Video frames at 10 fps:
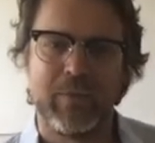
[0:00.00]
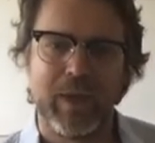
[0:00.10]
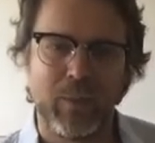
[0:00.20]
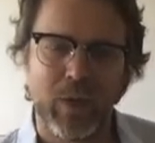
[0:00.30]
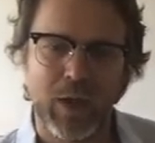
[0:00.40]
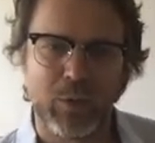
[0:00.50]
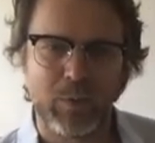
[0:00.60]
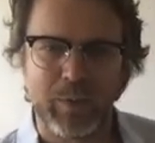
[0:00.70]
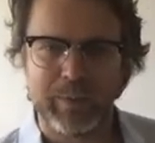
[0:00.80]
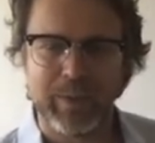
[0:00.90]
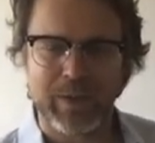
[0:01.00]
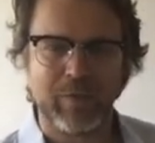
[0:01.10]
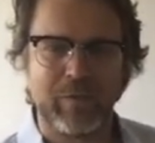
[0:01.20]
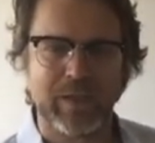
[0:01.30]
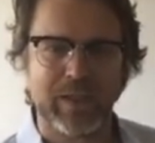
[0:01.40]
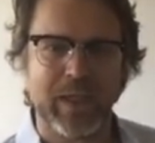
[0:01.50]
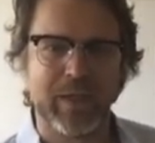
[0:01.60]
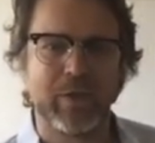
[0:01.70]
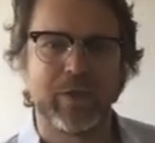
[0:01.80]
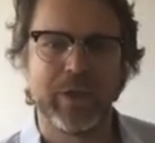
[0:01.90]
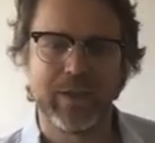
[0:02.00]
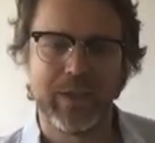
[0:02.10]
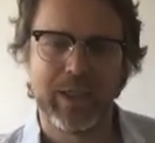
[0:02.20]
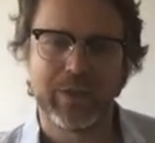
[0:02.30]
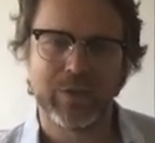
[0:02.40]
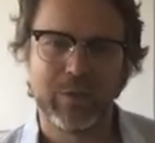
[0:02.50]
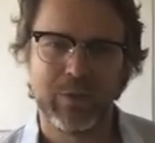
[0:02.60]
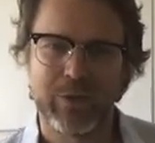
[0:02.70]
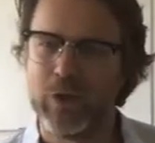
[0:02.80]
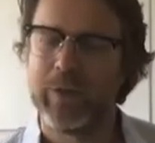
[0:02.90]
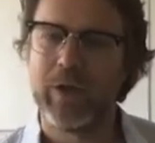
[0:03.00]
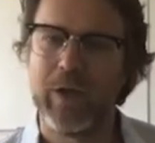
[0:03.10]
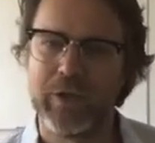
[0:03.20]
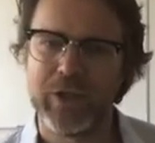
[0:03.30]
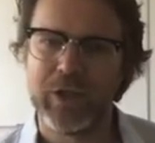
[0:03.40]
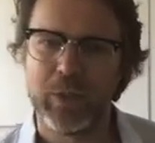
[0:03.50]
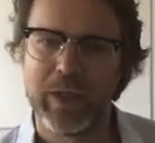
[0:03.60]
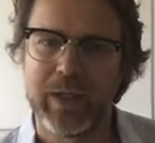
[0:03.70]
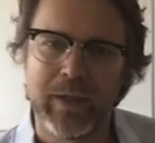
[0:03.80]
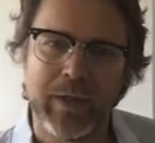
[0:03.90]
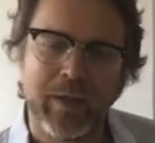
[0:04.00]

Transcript: and why would we be so fixated on international law terminology when